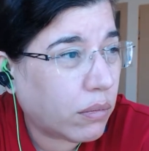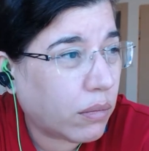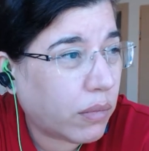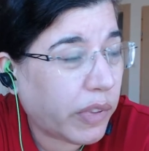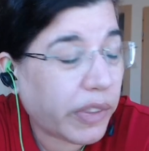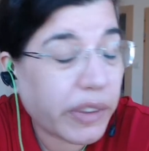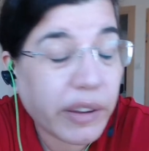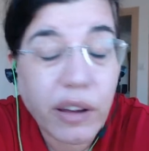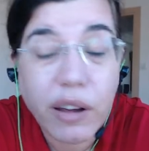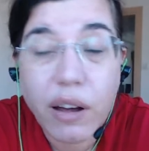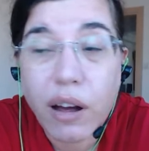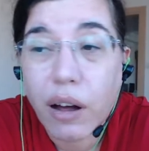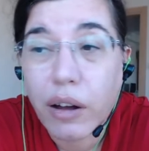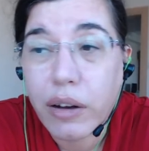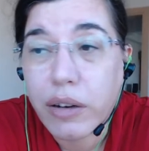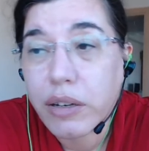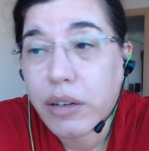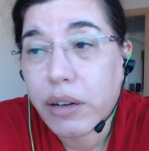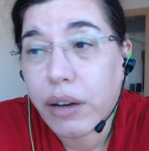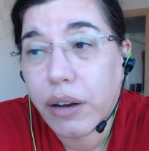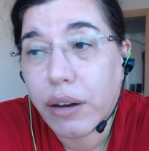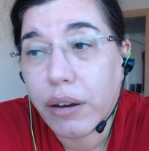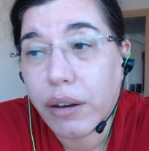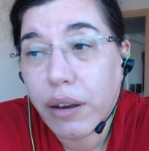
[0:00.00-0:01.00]
the
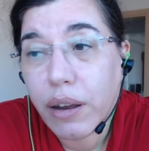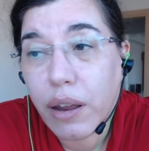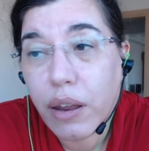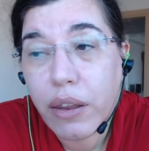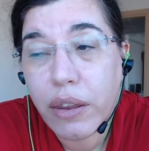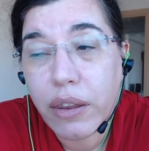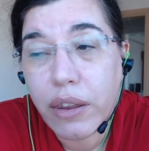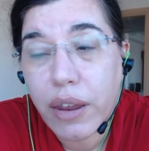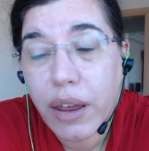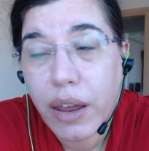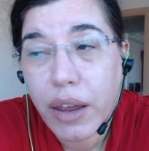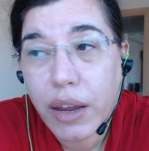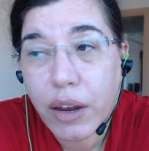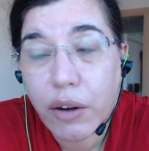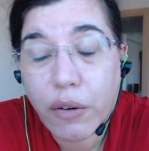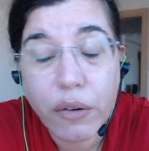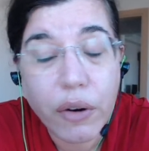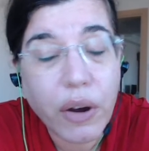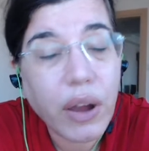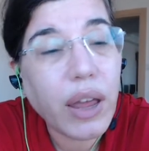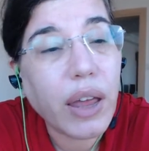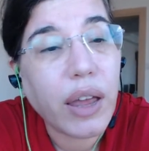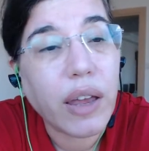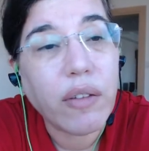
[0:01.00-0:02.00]
content they
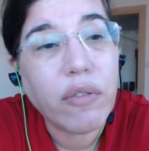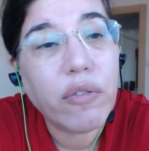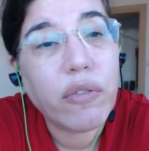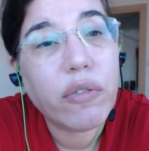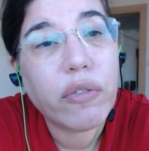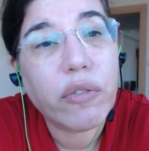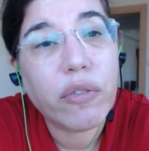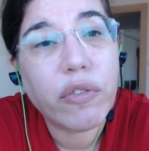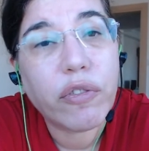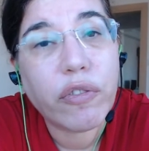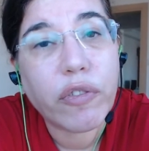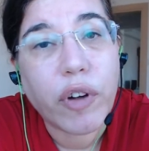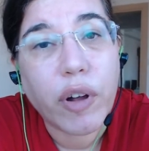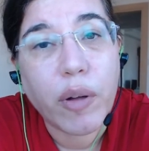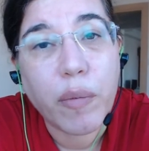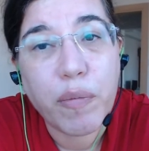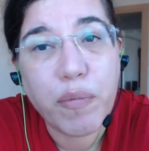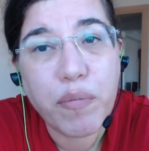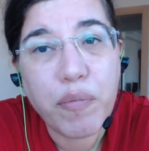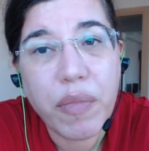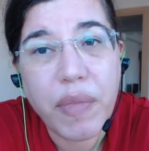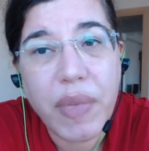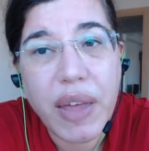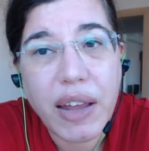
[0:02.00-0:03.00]
crave
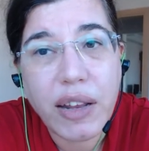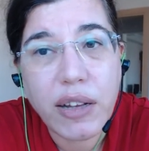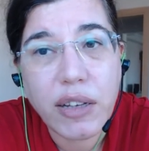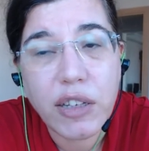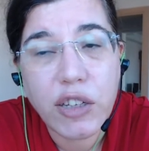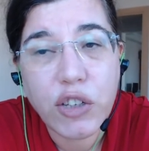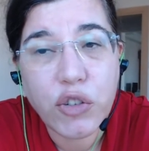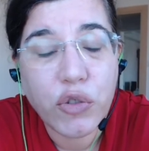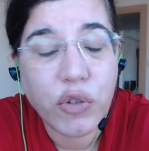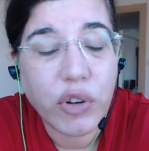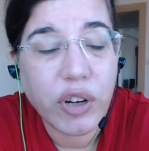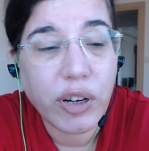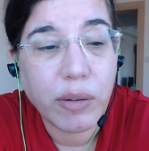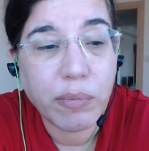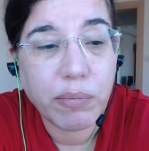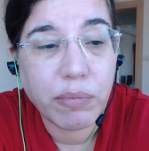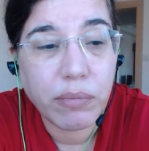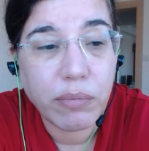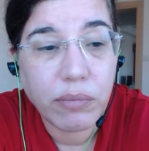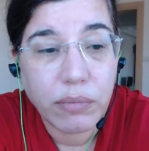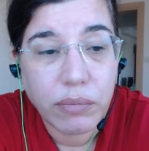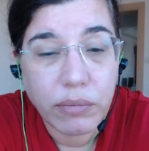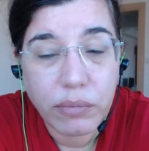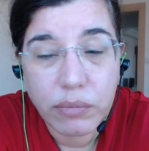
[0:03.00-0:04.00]
from mainstream